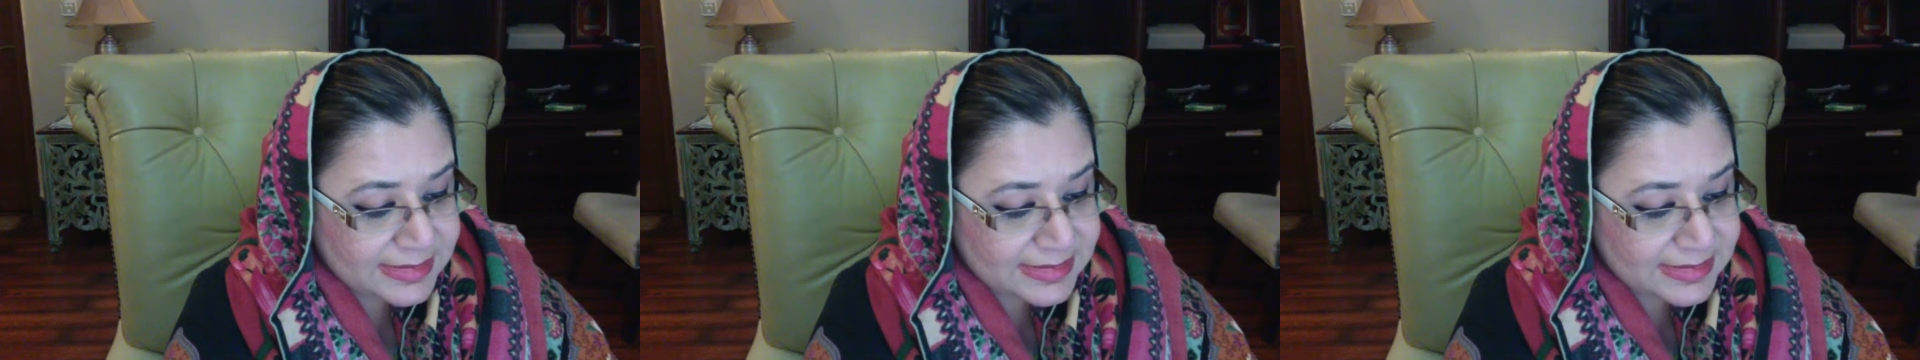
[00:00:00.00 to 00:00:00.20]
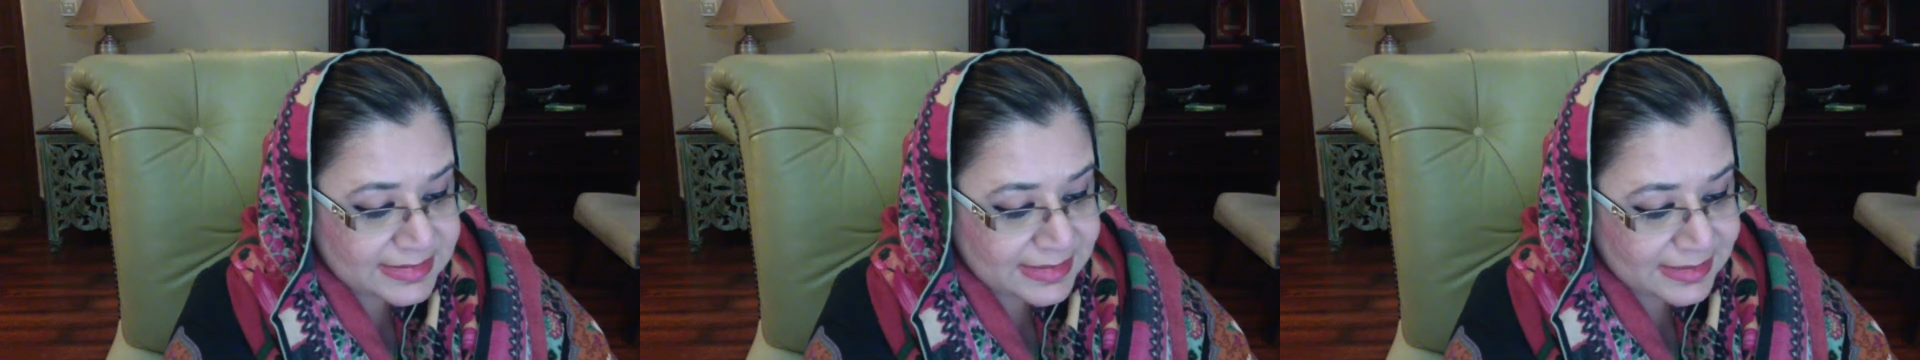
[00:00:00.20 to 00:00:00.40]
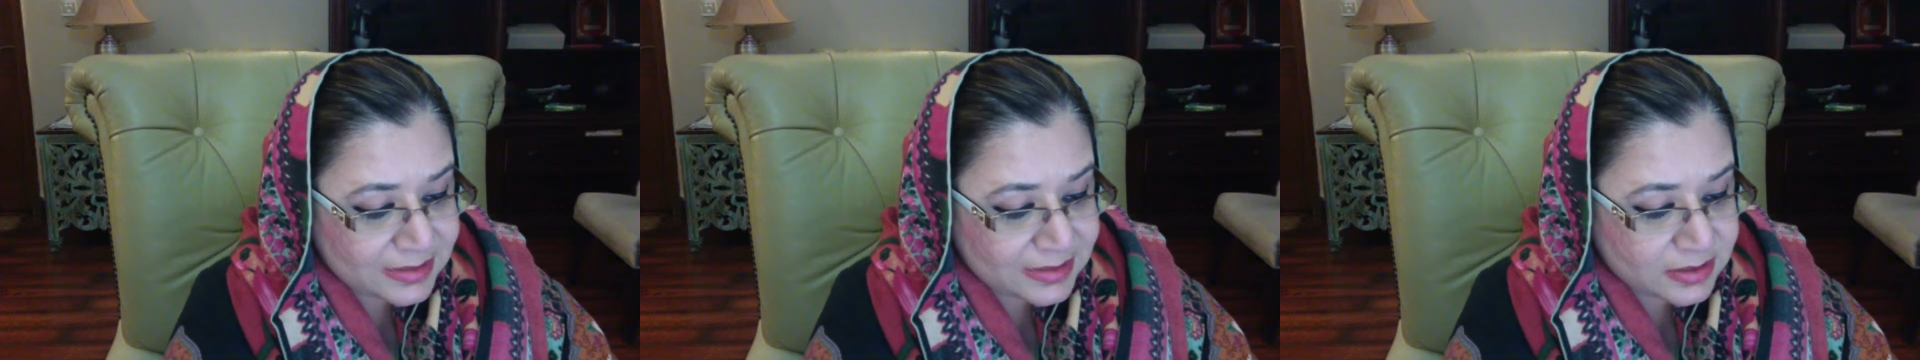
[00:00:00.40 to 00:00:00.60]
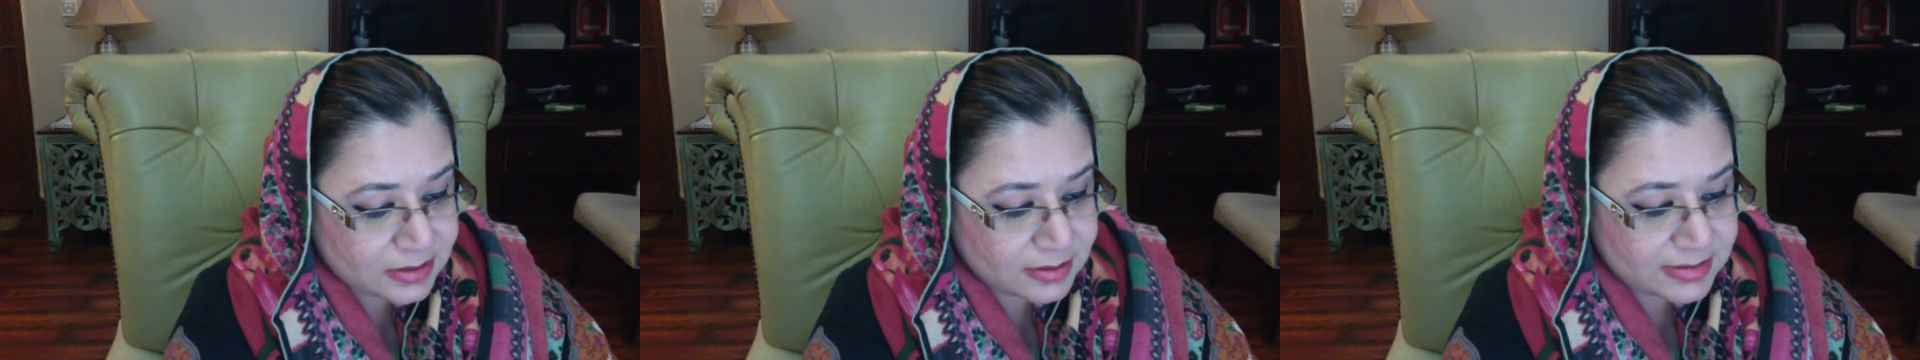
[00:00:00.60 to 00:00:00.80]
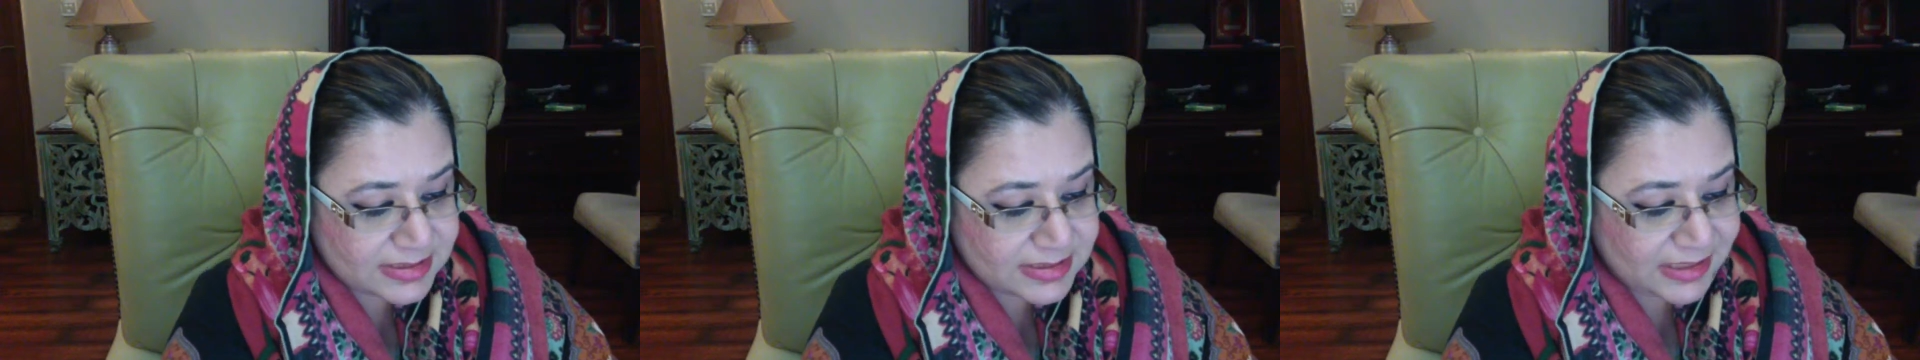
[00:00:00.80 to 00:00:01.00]

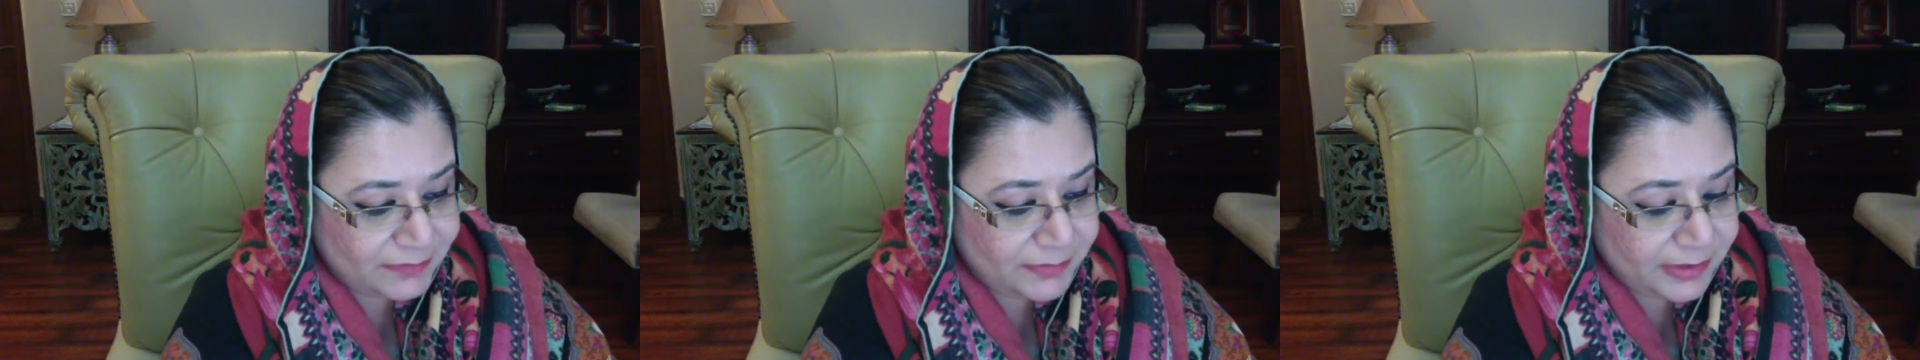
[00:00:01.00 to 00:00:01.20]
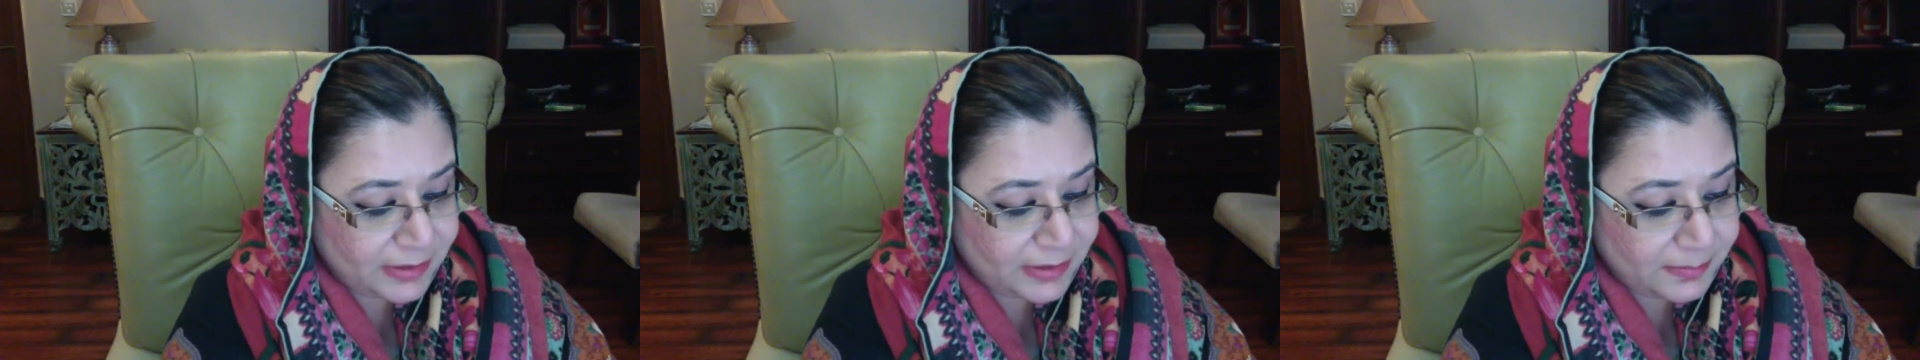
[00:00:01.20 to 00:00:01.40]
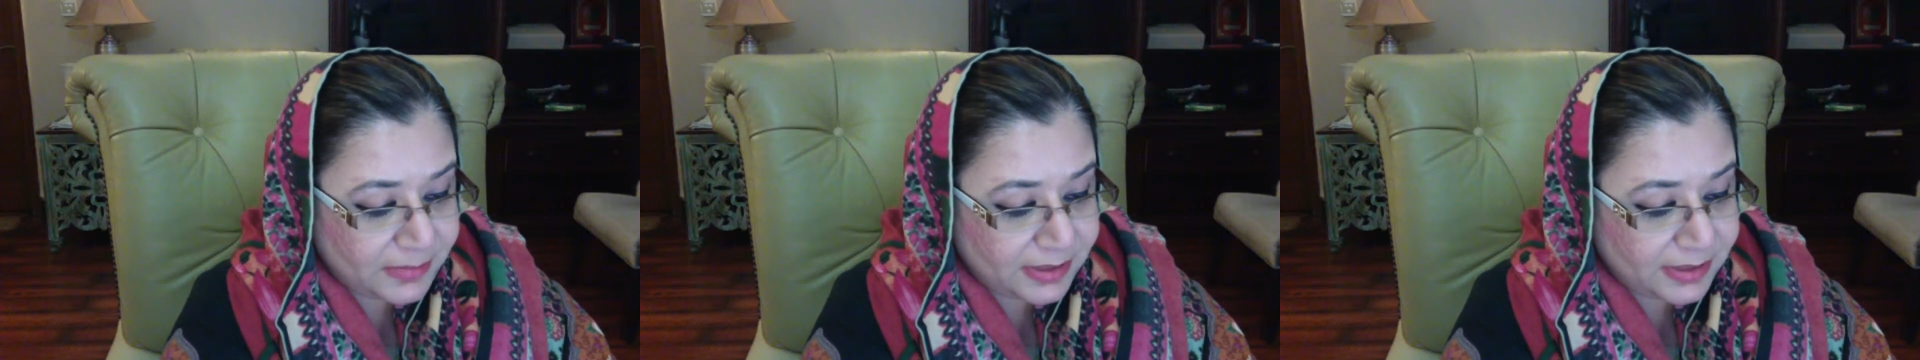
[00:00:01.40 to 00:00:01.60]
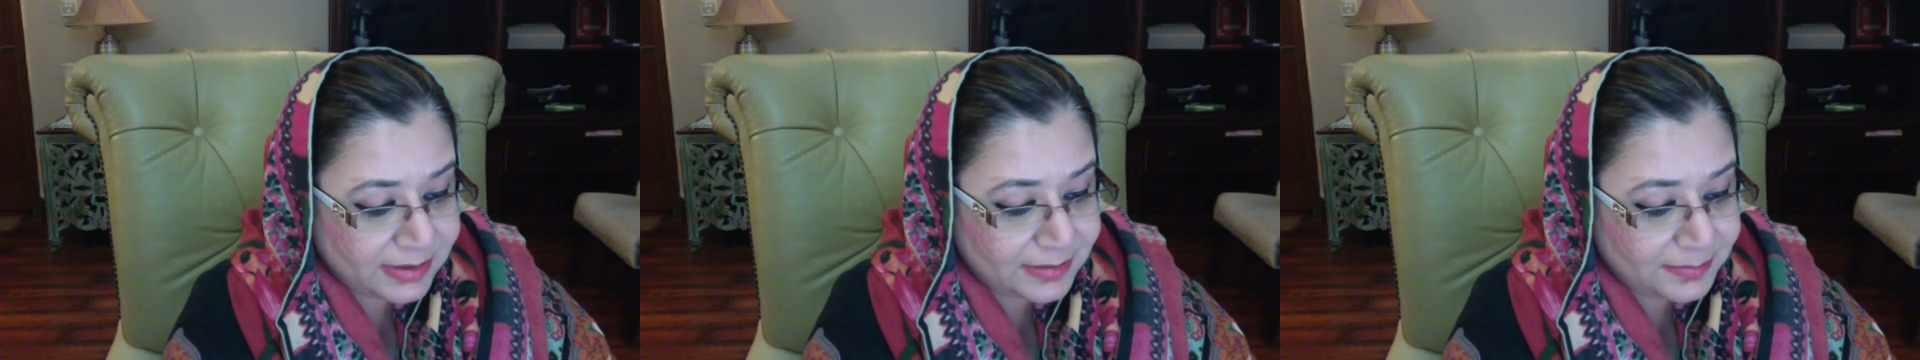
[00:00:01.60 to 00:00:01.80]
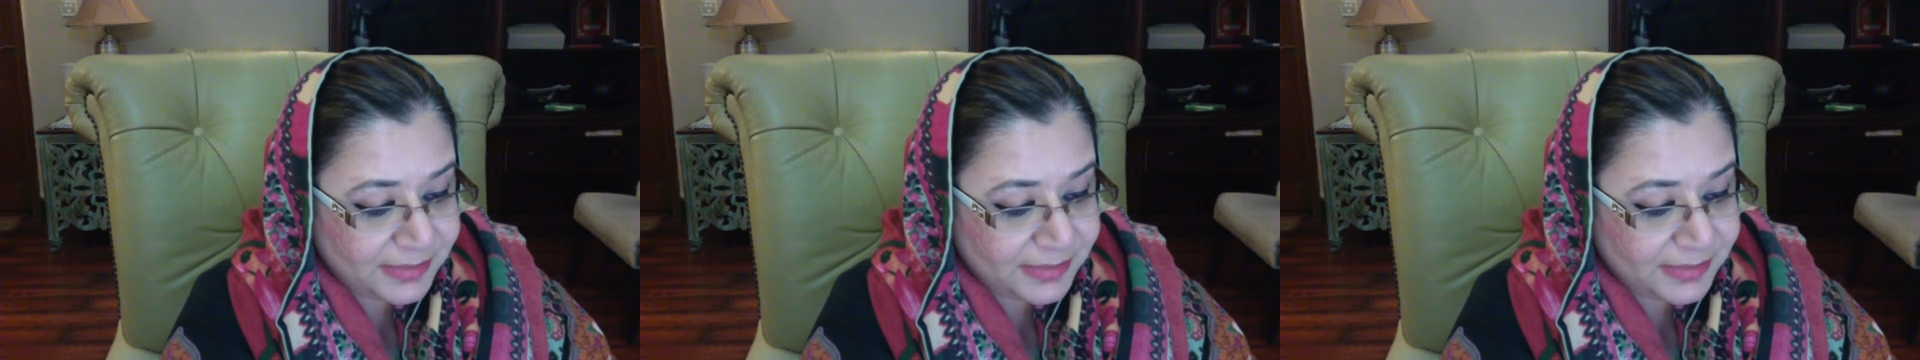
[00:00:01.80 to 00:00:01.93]
sectors have been among the